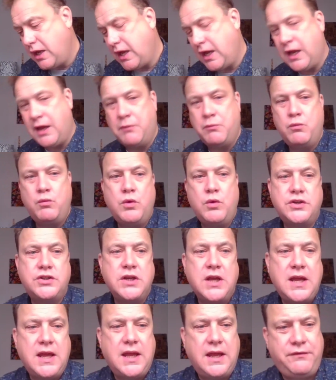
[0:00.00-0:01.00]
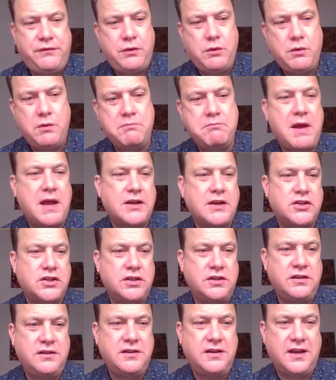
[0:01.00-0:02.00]
which, if you
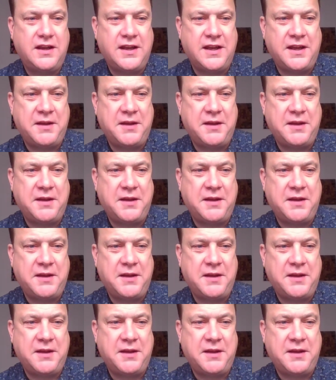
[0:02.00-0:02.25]
imagine